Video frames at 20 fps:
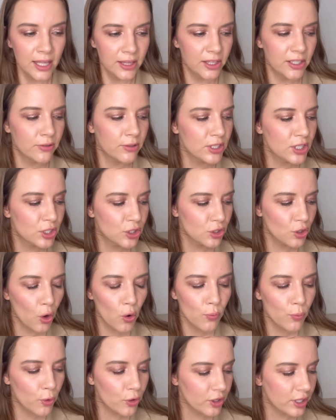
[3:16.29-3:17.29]
there is
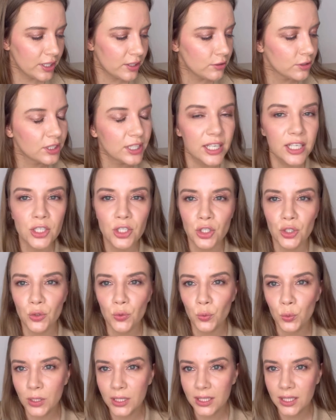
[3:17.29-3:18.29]
no more
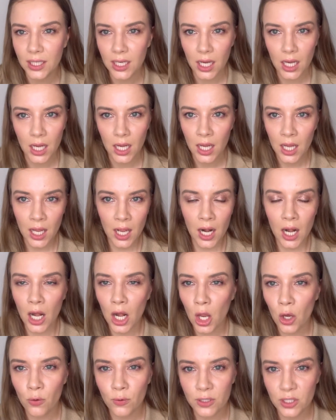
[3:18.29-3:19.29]
irritation with the
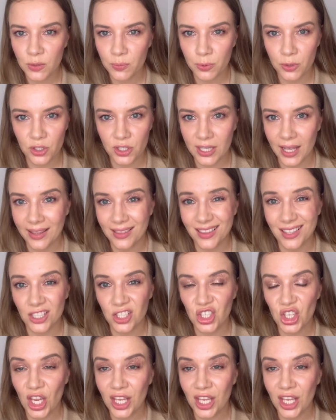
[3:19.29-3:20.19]
lowest percentage.